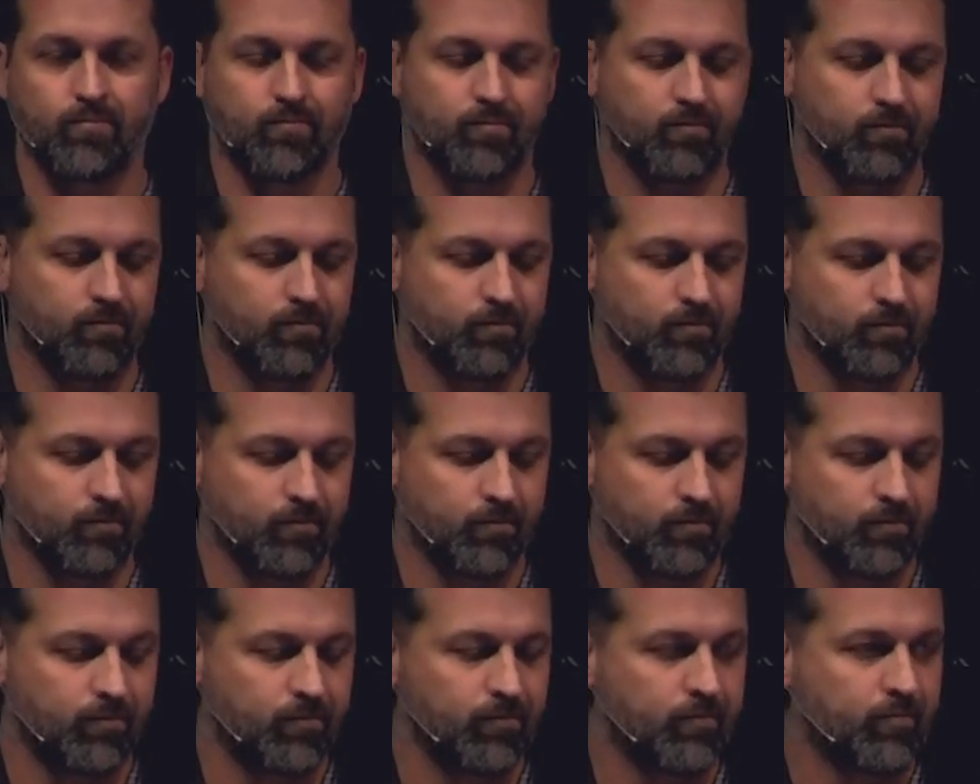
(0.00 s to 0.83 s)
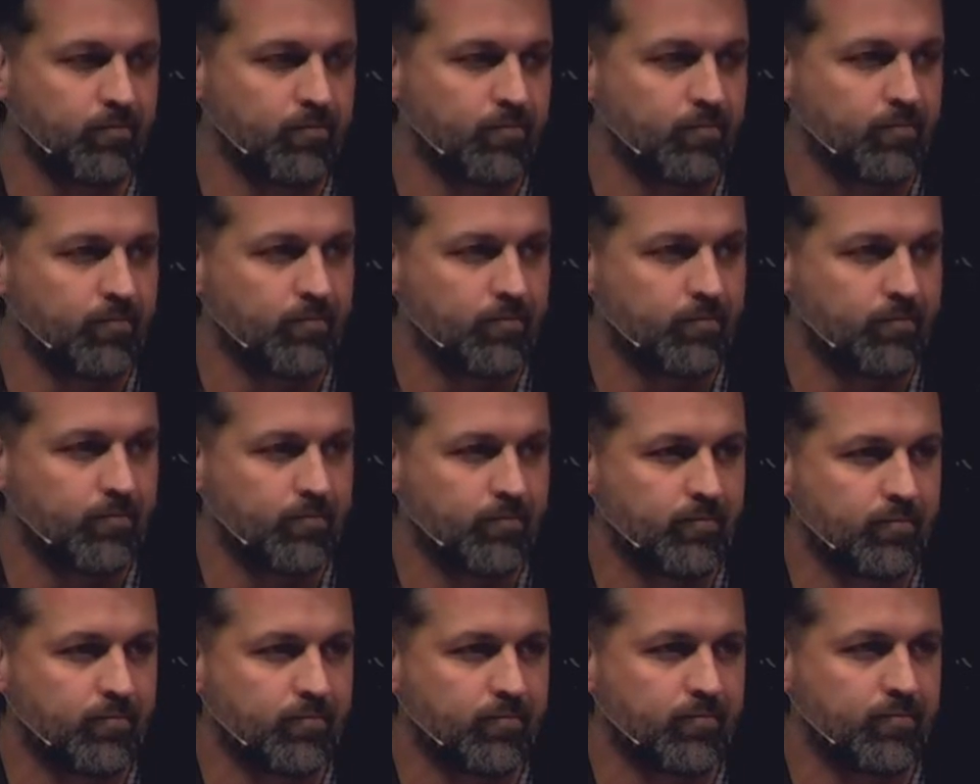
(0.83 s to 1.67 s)

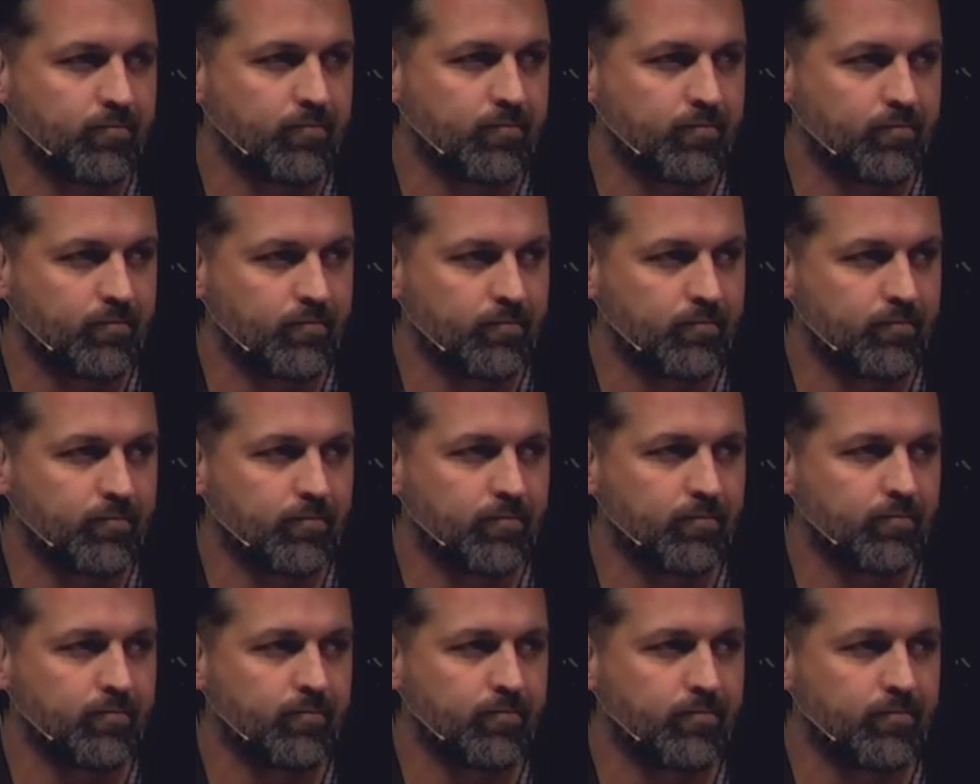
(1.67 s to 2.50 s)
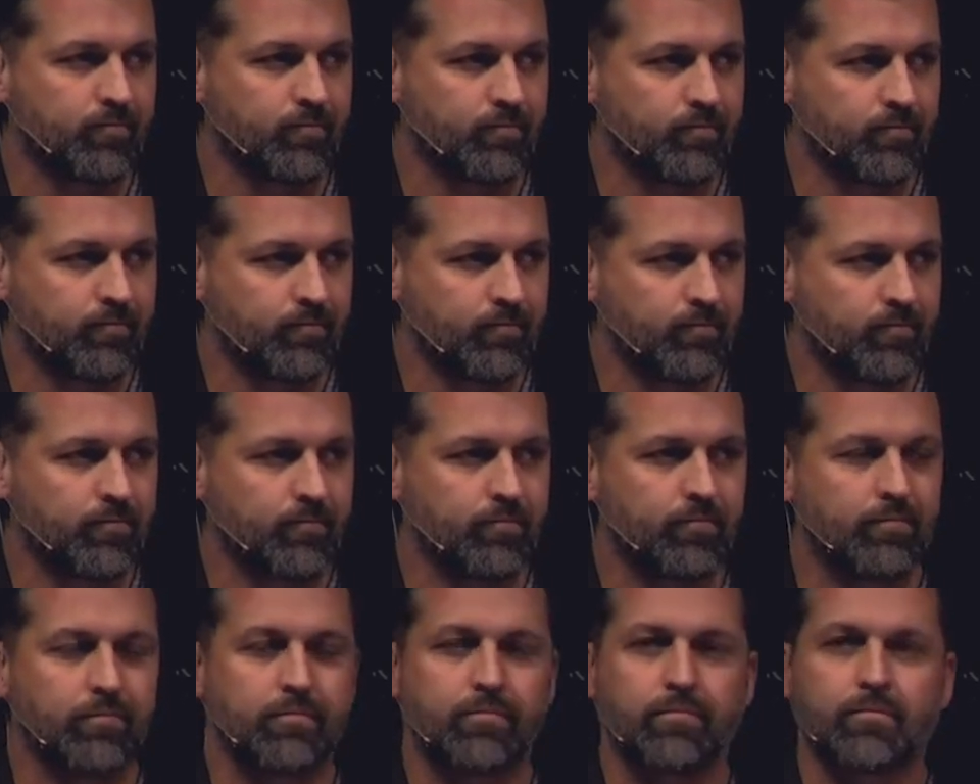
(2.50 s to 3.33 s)

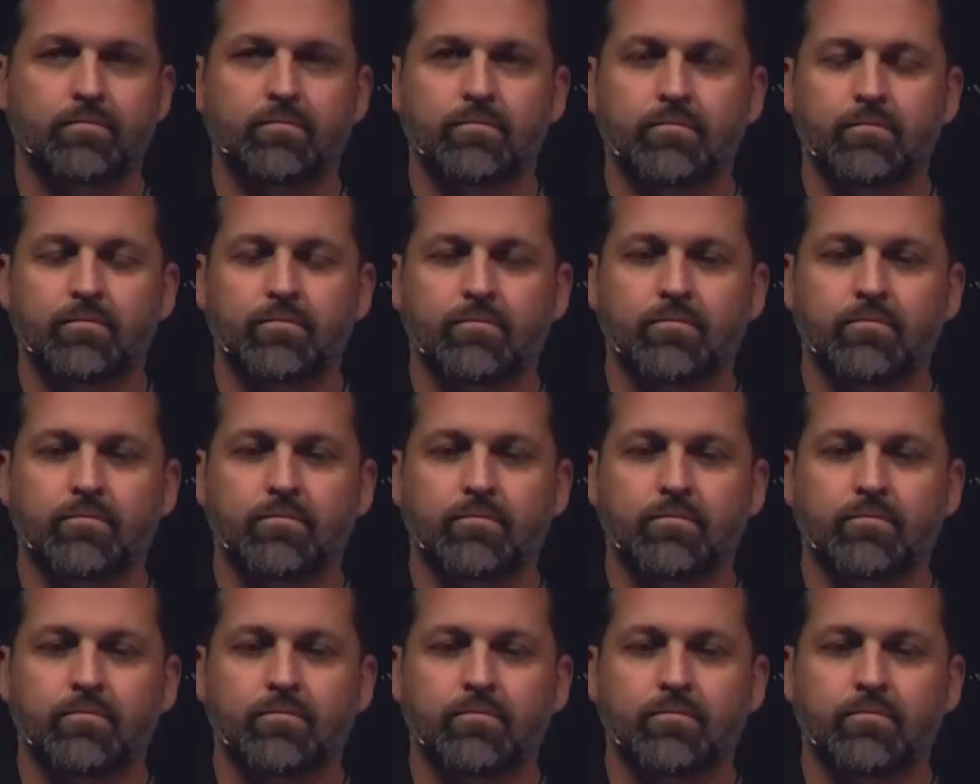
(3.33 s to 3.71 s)
(not speaking)